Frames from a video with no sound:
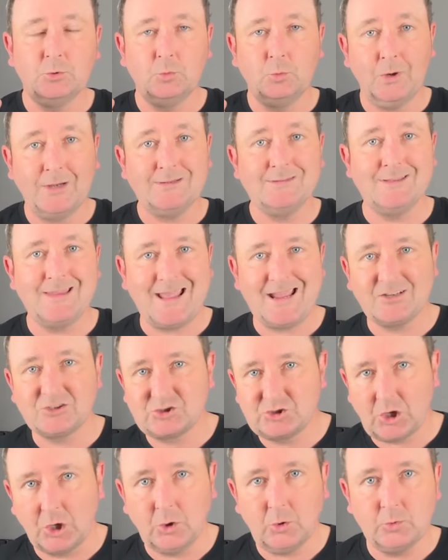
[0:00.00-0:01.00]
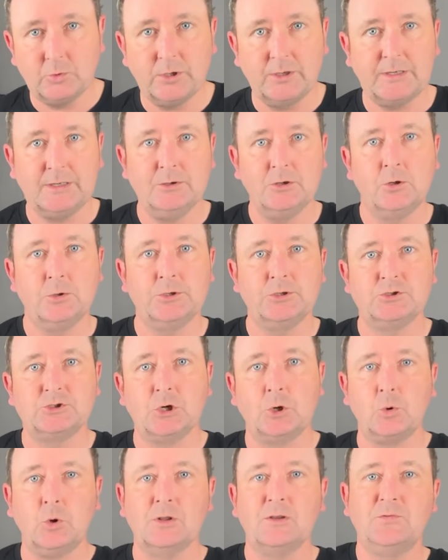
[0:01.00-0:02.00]
win their zone in order
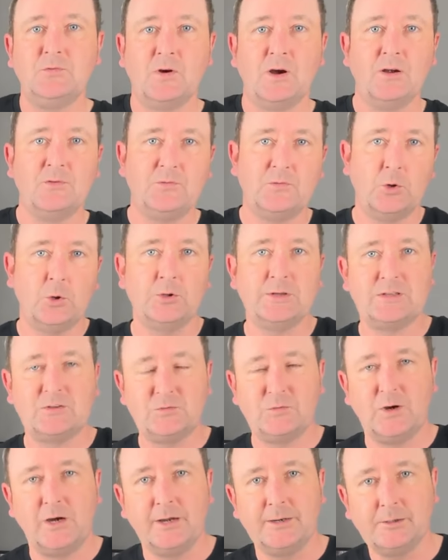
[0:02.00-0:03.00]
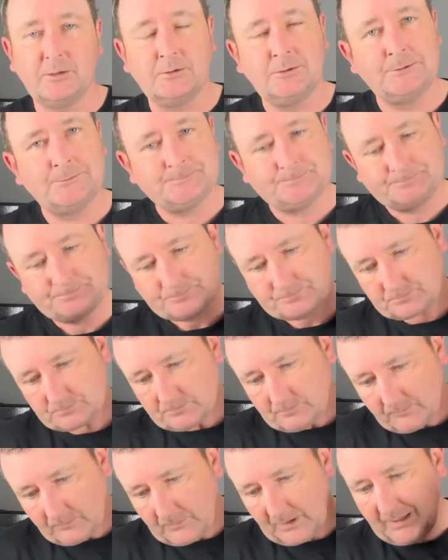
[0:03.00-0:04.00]
to qualify for this final.
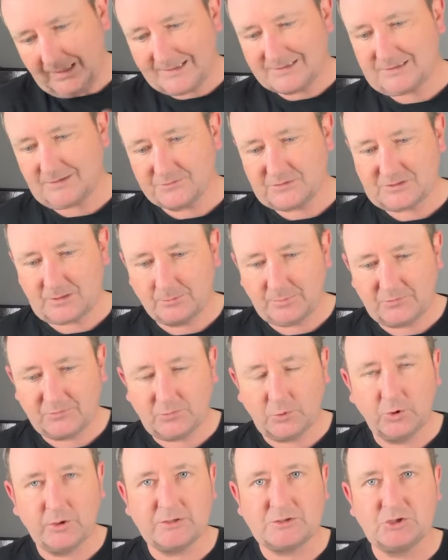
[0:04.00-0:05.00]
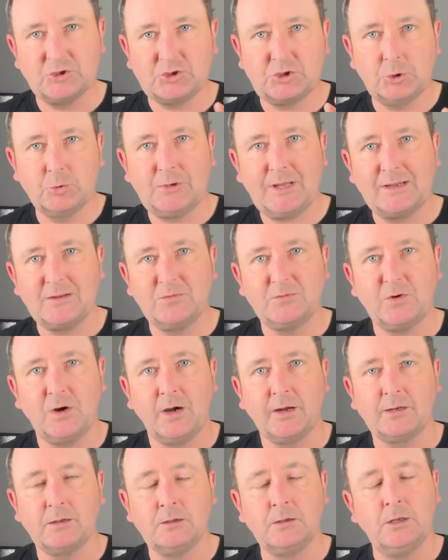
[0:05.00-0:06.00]
As I've said before, it's a 2 day
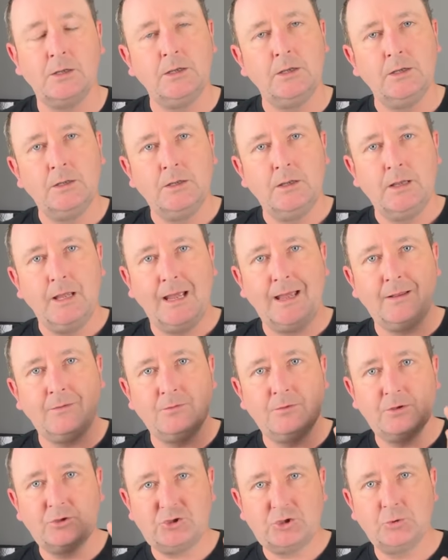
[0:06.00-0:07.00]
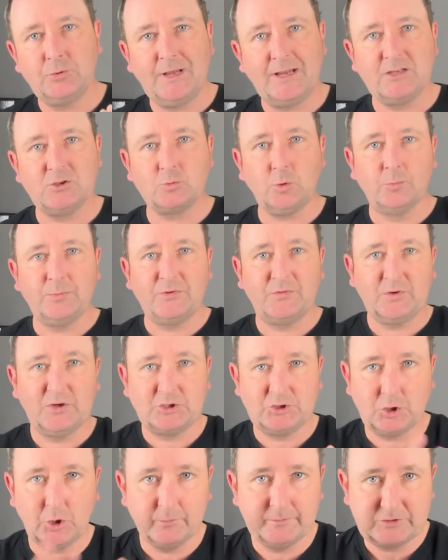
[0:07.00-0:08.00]
final, and the 2 days will be
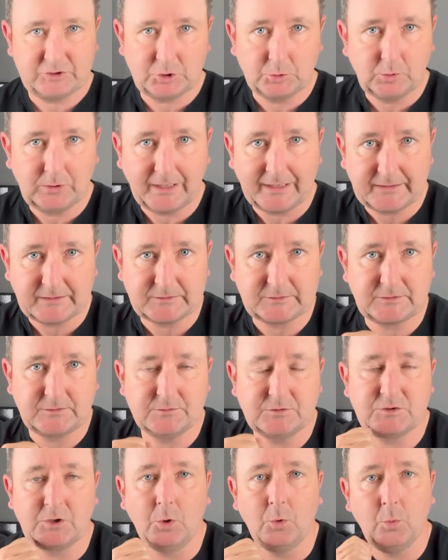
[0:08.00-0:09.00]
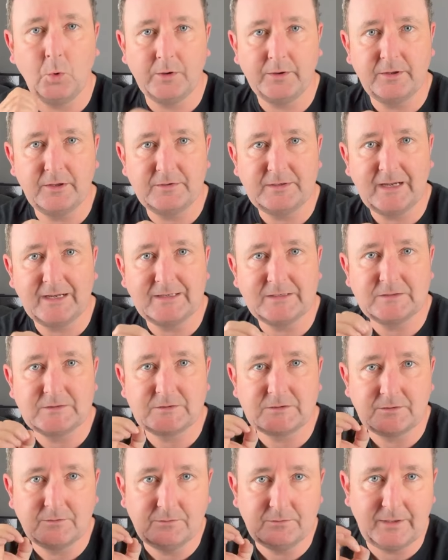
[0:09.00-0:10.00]
fished over two lakes. So one of the
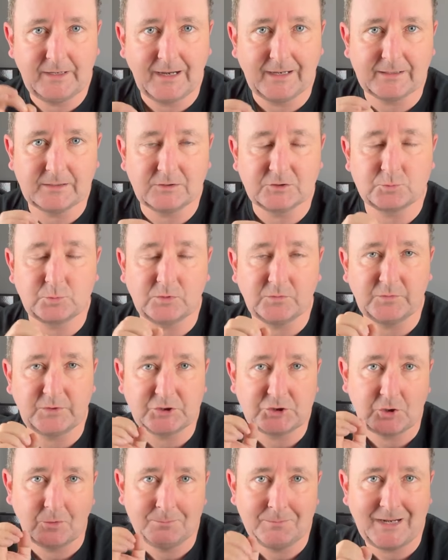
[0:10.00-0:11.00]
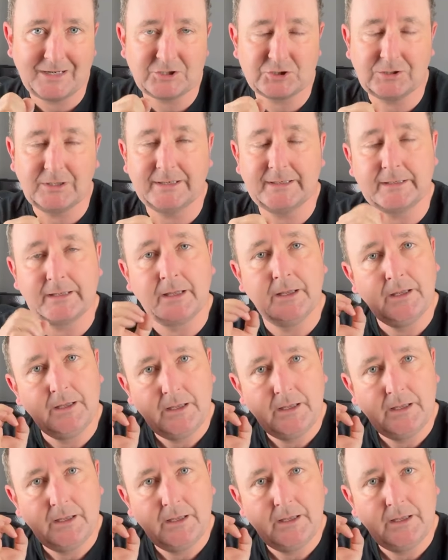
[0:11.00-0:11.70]
days the anglers will fish on Match Lake,